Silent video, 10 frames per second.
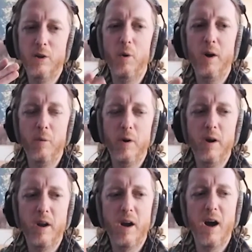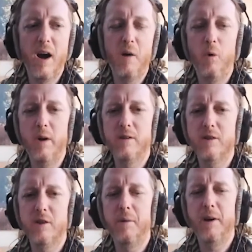you know what I want? I
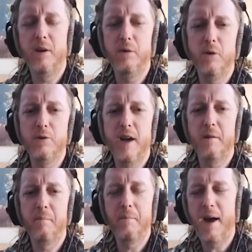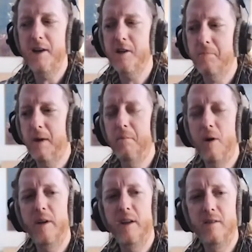want somebody who knows how to manage my
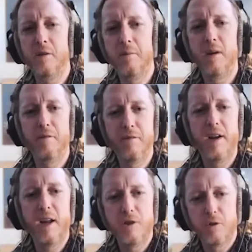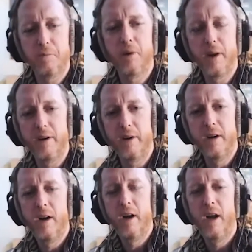money to be a financial
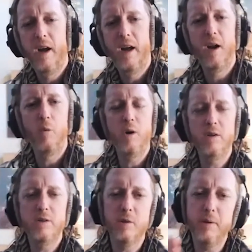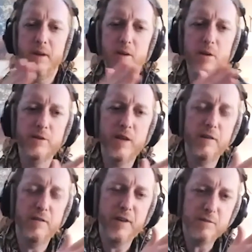planner and I want somebody who
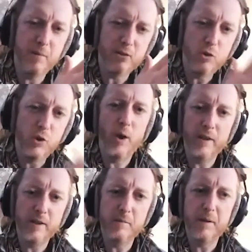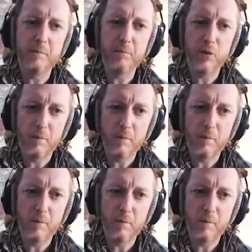knows how to fix my toilet to be a